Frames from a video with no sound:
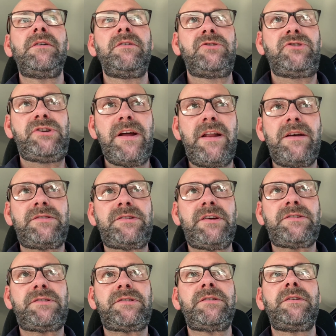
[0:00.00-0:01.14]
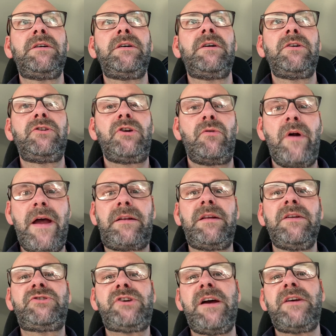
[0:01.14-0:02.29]
Genesis direct
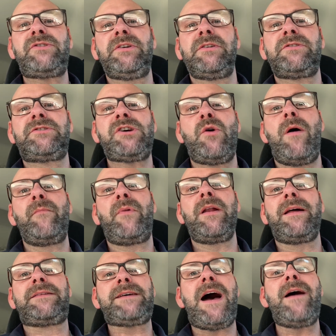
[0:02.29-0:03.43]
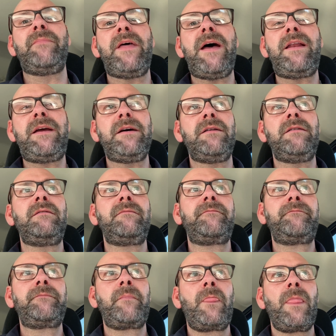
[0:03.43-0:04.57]
injection. So I'm going to type that in
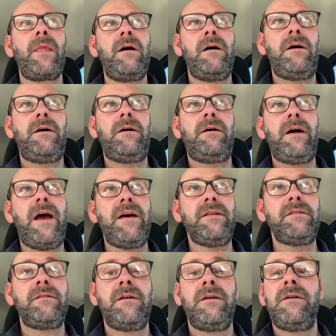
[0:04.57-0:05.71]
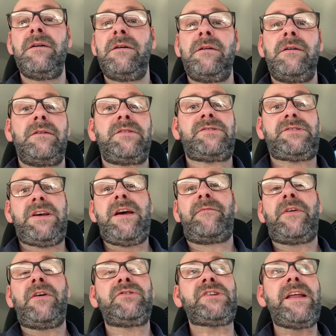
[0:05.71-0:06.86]
and see if
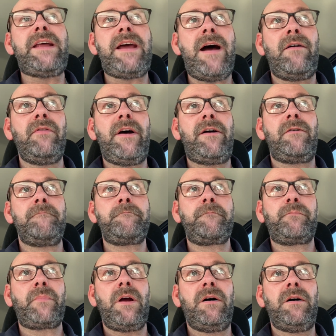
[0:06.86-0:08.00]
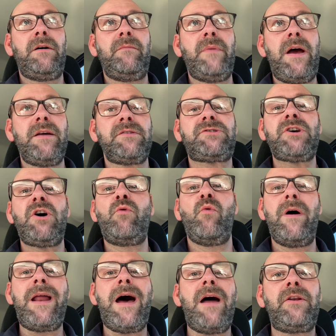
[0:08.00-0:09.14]
there's any out there. And so
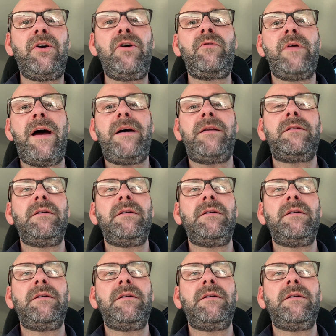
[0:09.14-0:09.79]
when I do that,